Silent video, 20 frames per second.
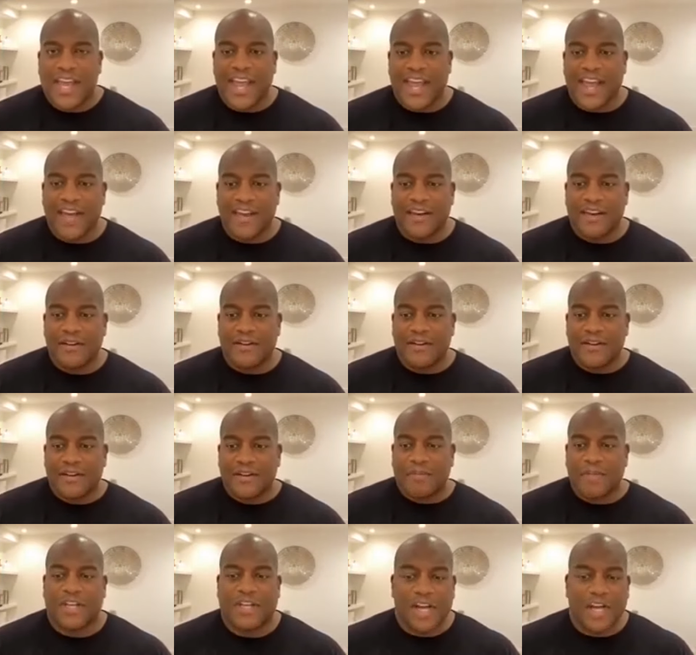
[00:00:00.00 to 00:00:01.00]
And
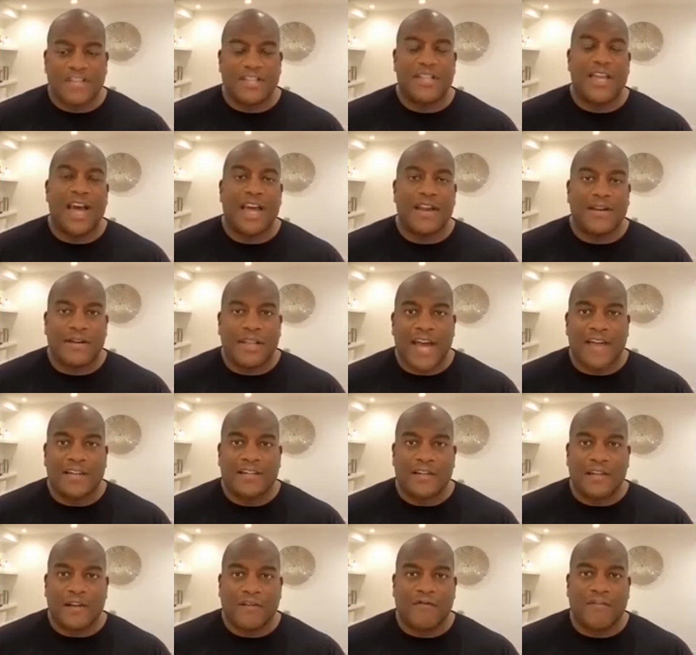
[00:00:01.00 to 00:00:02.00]
because of that,
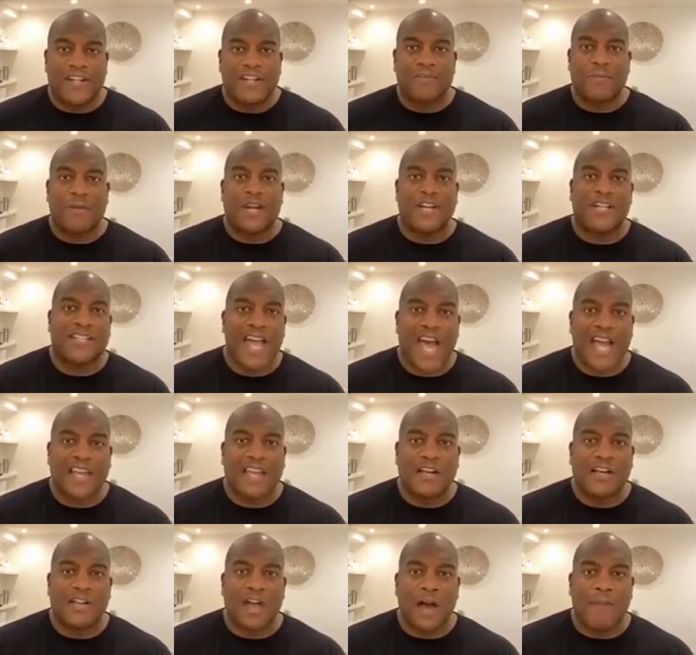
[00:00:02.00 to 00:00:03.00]
that the defensemen
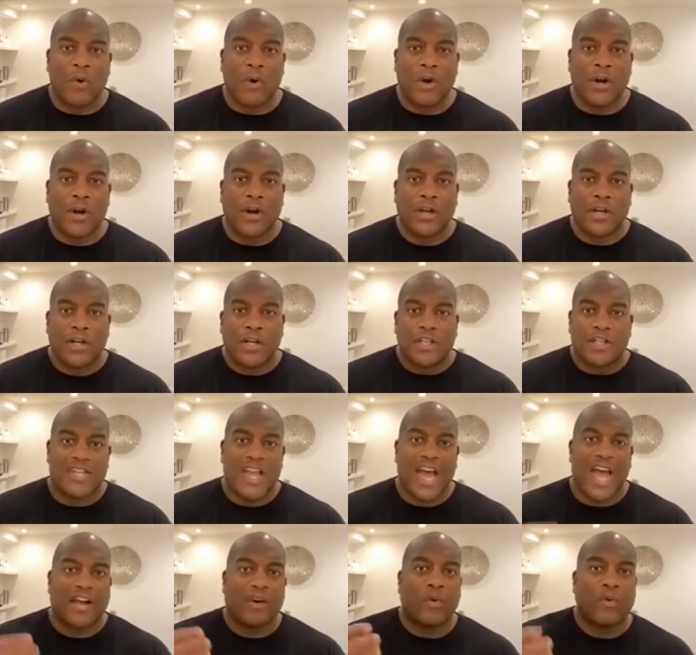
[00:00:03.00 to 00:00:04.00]
attacking a lot more,
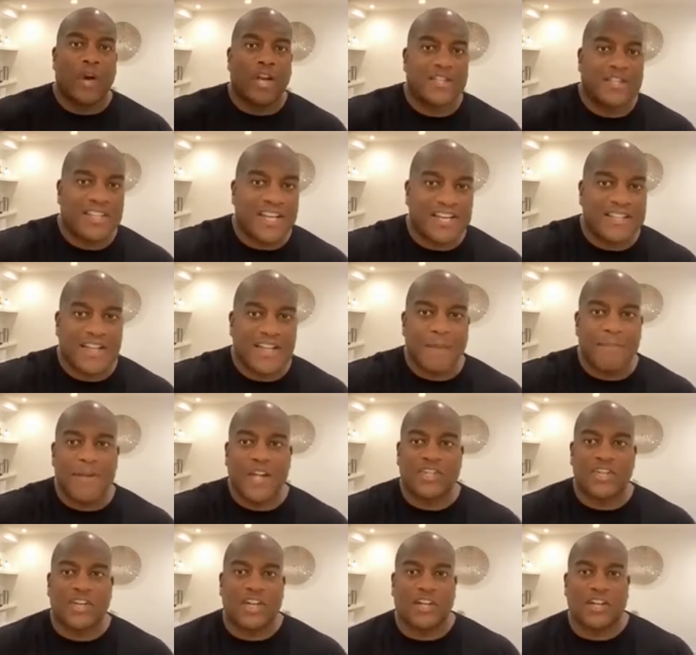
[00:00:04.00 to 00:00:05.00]
Zach Werenski, as I
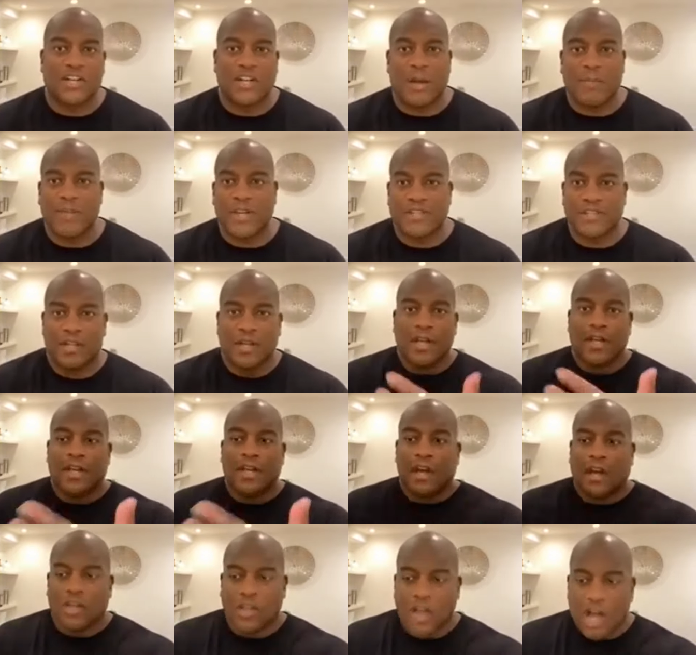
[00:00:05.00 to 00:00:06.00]
mentioned in Columbus,
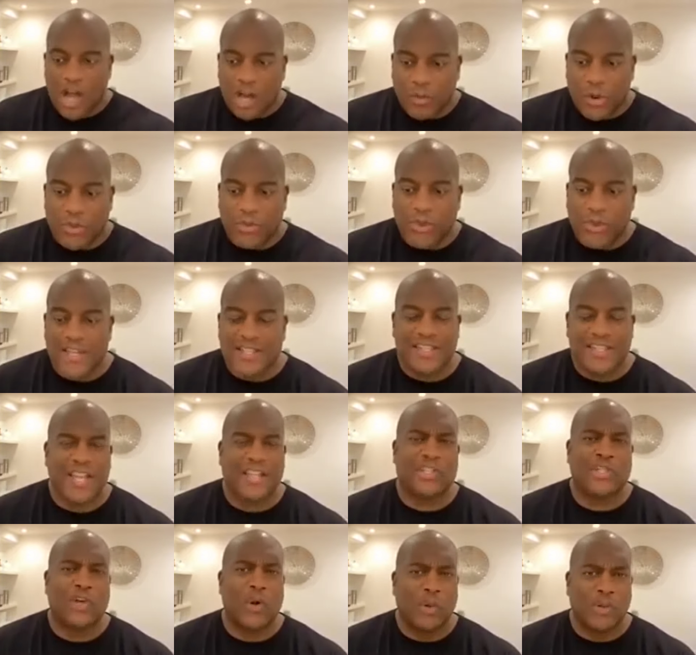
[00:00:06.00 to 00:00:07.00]
along with uh,
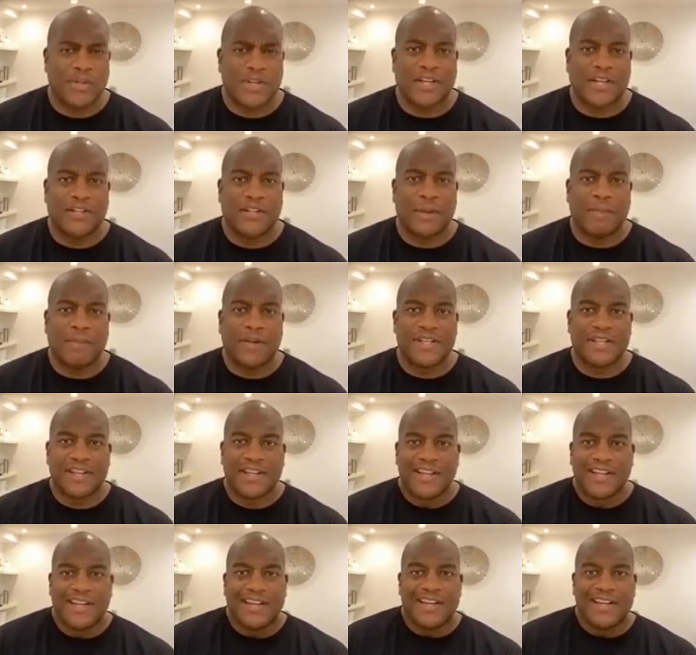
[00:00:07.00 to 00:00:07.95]
Seth Jones in Columbus.